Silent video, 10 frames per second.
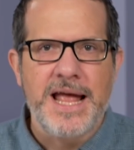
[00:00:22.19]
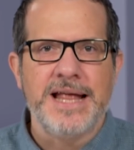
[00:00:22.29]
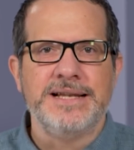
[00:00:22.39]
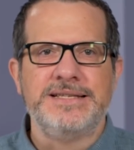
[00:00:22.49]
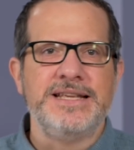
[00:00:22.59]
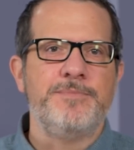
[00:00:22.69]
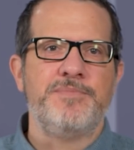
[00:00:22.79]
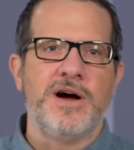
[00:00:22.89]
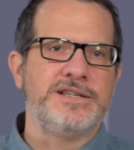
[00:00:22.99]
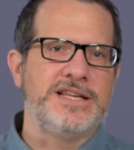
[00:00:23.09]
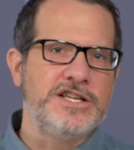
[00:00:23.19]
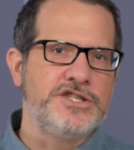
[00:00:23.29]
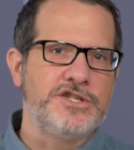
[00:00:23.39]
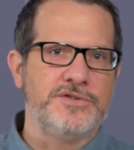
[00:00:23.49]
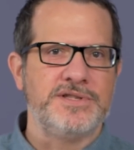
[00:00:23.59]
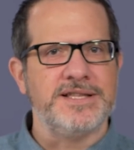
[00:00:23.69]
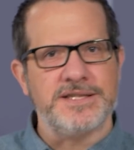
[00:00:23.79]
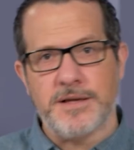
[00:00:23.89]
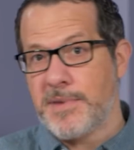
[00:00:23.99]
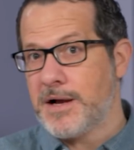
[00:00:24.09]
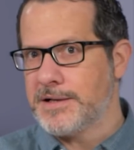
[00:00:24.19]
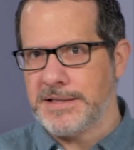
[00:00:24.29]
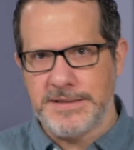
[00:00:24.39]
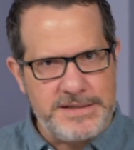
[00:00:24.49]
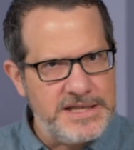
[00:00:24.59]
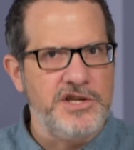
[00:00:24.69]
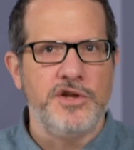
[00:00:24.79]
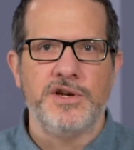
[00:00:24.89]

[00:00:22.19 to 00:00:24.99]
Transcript: and debunked issues that somehow continue